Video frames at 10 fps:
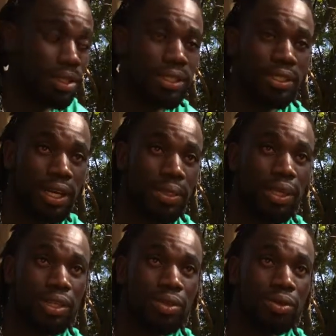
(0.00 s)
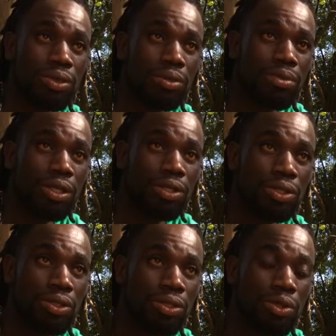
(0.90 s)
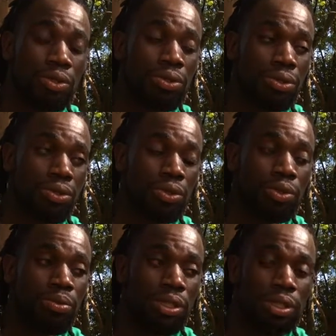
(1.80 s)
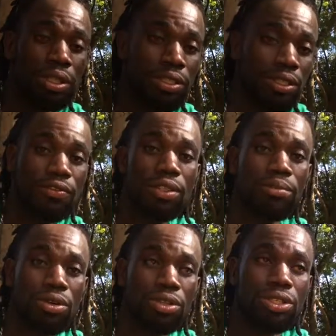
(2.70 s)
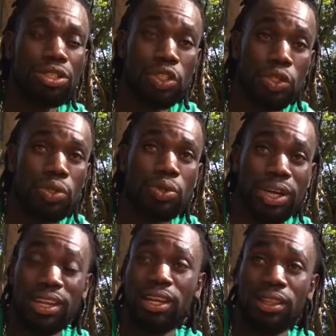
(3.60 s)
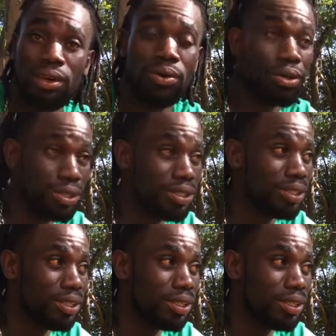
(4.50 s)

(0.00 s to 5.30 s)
Yes, and then to be the safety boat, you do another course,